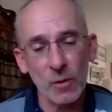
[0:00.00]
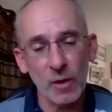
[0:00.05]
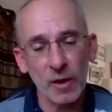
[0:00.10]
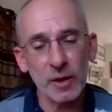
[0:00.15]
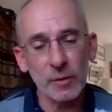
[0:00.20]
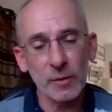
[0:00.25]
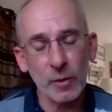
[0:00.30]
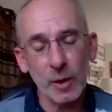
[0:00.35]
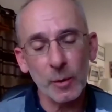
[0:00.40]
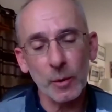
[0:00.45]

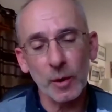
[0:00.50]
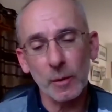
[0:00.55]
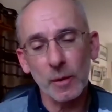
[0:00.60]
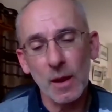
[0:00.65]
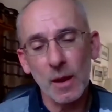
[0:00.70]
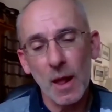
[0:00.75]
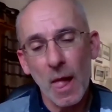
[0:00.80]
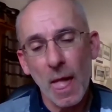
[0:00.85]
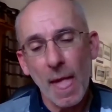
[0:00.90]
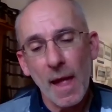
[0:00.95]
very, very well.
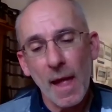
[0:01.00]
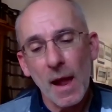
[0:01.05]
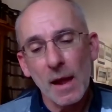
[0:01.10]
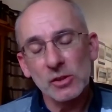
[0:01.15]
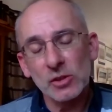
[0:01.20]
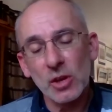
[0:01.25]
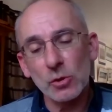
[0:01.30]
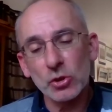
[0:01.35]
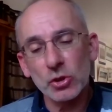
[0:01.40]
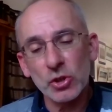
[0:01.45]

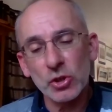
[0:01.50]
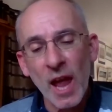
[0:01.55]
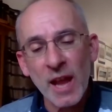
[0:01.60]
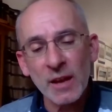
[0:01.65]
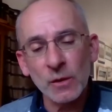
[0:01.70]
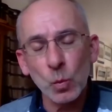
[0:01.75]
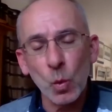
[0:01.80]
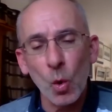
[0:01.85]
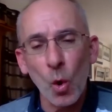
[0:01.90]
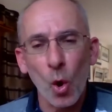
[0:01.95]
So
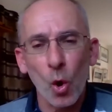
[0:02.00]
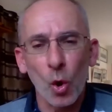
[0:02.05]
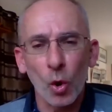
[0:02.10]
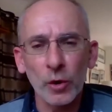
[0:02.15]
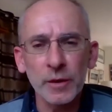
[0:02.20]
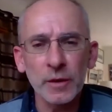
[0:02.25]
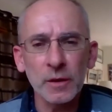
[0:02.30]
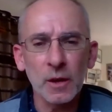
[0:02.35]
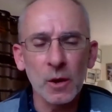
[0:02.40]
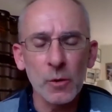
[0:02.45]
Shane
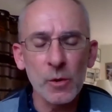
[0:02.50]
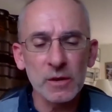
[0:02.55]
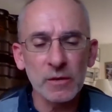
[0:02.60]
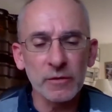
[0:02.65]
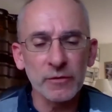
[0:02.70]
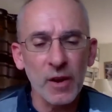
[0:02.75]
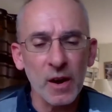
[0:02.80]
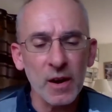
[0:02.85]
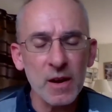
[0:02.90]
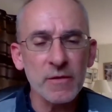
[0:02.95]
Warne, who is a
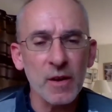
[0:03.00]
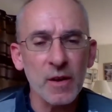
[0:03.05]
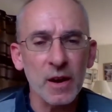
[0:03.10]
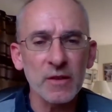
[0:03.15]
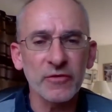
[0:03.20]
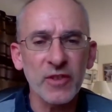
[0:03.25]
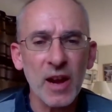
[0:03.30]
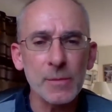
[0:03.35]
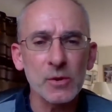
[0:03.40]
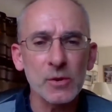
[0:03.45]
very, very
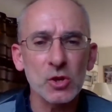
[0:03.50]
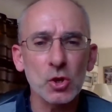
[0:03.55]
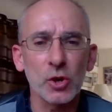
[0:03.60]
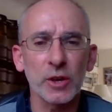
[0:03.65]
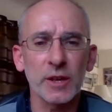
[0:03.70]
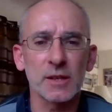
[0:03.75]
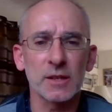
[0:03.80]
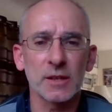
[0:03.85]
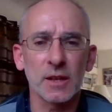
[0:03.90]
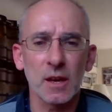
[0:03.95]
famous
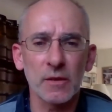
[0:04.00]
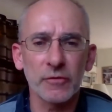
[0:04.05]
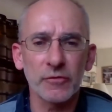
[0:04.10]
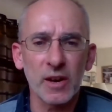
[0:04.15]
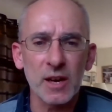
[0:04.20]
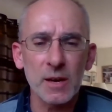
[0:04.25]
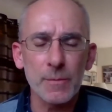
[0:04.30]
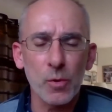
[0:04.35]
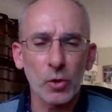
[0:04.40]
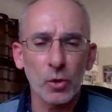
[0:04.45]
cricketer,
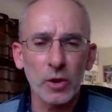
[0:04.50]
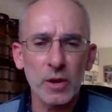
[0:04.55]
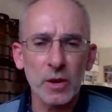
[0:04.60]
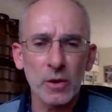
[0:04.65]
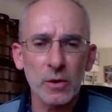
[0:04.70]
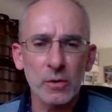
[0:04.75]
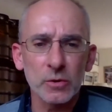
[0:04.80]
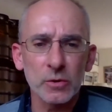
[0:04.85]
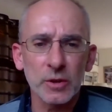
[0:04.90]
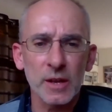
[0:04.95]
for anybody
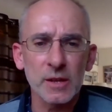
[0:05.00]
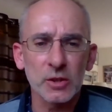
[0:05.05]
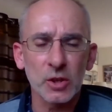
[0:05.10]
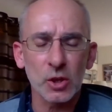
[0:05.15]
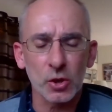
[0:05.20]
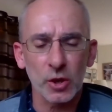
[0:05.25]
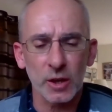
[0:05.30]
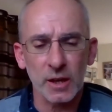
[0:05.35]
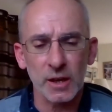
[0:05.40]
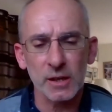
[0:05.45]
who's into
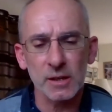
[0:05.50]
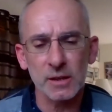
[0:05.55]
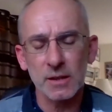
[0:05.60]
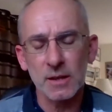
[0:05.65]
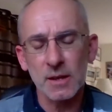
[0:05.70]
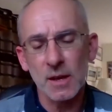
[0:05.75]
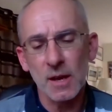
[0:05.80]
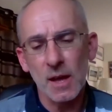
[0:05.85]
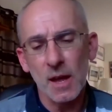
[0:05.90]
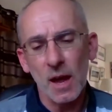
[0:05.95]
cricket,
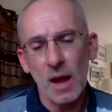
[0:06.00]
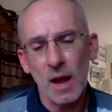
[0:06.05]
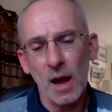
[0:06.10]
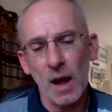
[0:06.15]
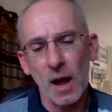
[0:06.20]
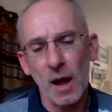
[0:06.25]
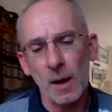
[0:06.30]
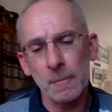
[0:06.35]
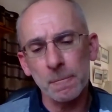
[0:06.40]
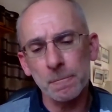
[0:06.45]

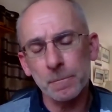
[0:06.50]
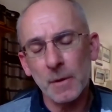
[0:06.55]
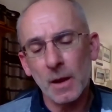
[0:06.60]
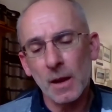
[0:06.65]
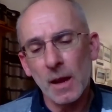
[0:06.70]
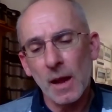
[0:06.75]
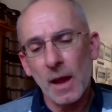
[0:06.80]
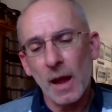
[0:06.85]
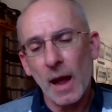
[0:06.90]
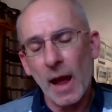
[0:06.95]
and
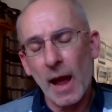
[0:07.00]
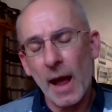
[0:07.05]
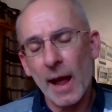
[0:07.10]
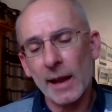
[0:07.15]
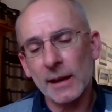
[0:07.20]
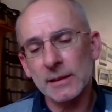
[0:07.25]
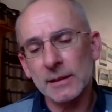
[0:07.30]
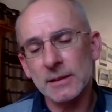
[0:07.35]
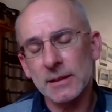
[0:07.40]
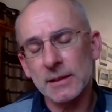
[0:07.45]

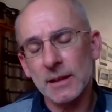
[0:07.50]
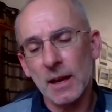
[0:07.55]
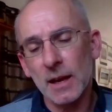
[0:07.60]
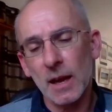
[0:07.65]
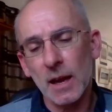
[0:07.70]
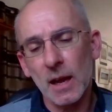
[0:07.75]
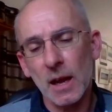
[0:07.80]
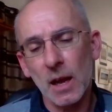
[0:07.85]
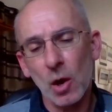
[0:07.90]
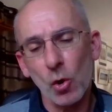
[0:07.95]

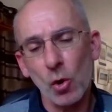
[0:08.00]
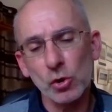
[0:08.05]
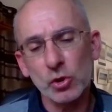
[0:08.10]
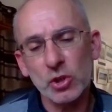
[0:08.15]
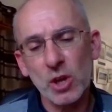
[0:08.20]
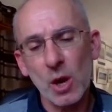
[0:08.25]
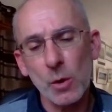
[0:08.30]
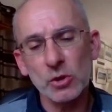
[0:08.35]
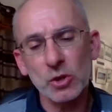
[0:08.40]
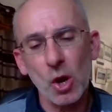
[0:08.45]

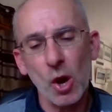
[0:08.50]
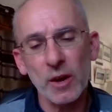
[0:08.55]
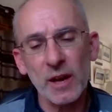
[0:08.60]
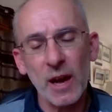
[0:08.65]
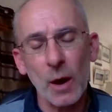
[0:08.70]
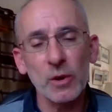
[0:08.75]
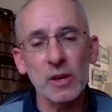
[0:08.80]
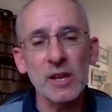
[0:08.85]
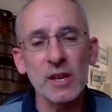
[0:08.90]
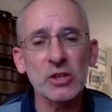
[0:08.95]
also is going
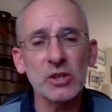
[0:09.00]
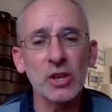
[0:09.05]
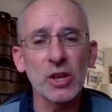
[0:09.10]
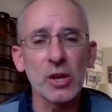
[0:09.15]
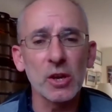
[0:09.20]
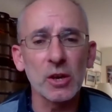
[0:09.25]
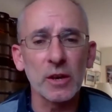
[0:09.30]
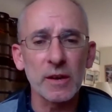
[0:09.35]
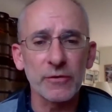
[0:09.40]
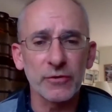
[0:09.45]
out with Liz
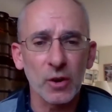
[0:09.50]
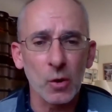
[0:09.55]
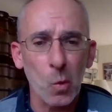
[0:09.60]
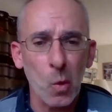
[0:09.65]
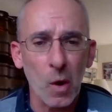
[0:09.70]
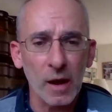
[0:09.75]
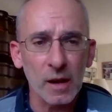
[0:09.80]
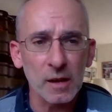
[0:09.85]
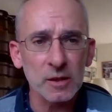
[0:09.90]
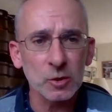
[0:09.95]
Hurley for a
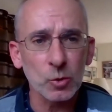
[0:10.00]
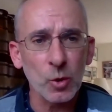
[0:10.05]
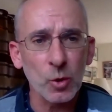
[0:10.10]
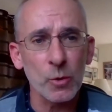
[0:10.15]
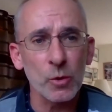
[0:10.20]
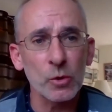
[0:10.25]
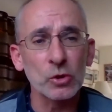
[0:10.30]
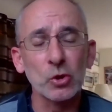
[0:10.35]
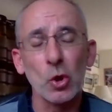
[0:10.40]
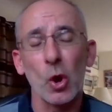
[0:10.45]
while. So
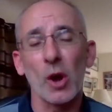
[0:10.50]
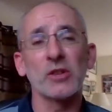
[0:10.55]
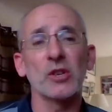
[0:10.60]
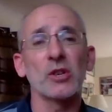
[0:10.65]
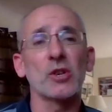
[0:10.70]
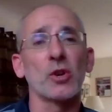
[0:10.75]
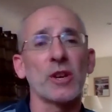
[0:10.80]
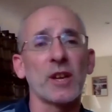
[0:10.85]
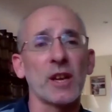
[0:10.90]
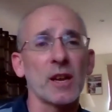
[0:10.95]
anyone who's not into
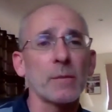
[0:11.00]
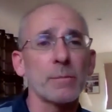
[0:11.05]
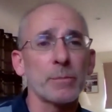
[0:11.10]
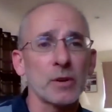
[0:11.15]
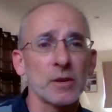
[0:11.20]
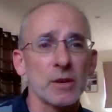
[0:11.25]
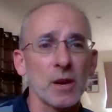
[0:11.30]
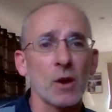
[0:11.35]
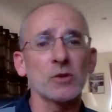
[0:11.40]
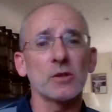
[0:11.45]
cricket
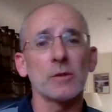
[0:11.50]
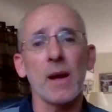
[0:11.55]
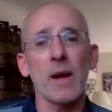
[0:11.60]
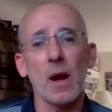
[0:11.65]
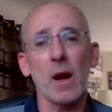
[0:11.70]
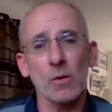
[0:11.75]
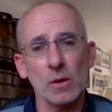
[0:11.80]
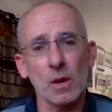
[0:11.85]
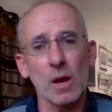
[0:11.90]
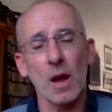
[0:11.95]
but knows
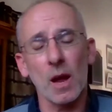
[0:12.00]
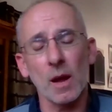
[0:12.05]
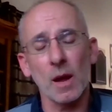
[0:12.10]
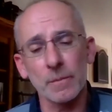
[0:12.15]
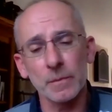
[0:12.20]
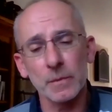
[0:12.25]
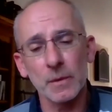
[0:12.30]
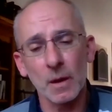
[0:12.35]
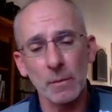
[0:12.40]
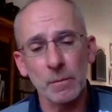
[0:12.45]
about
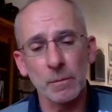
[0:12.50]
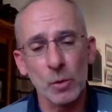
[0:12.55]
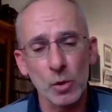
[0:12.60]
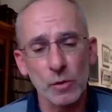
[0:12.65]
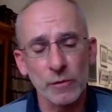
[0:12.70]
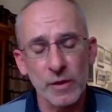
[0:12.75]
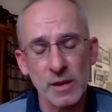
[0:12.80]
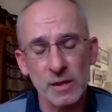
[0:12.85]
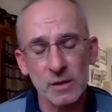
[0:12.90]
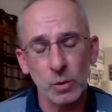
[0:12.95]

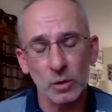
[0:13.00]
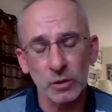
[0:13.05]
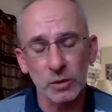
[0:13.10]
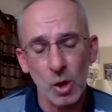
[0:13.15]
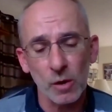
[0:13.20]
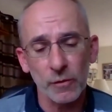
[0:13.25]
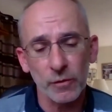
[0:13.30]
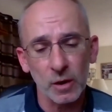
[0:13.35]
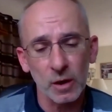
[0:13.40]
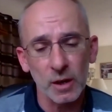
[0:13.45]
movies will
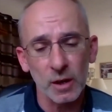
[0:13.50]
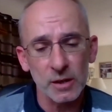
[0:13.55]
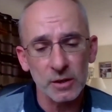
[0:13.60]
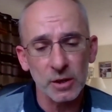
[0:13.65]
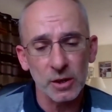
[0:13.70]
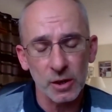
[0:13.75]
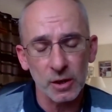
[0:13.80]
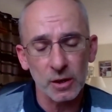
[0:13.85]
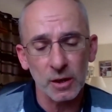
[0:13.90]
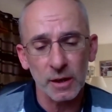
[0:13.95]
know of Liz
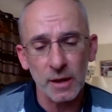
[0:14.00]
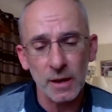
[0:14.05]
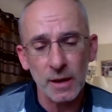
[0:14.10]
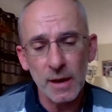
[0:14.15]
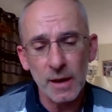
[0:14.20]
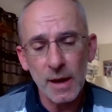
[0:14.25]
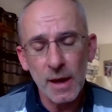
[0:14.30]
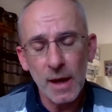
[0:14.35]
Hurley.